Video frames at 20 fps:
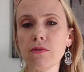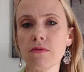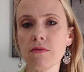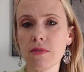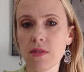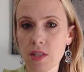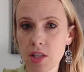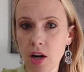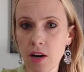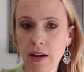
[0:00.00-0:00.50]

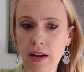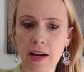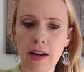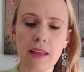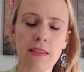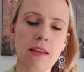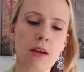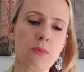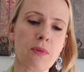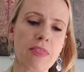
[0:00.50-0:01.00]
start
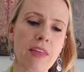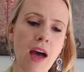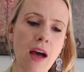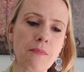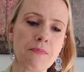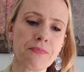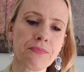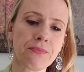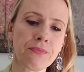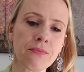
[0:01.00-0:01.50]
anything with that.
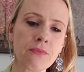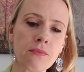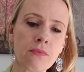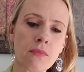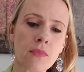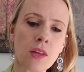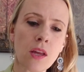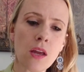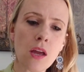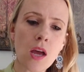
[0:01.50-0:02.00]

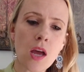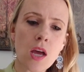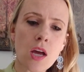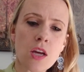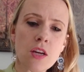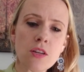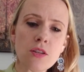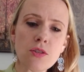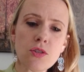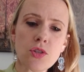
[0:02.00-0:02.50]

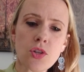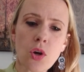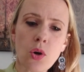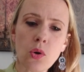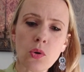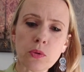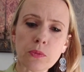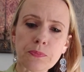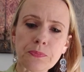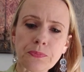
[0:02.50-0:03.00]

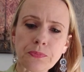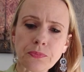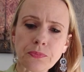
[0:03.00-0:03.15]
So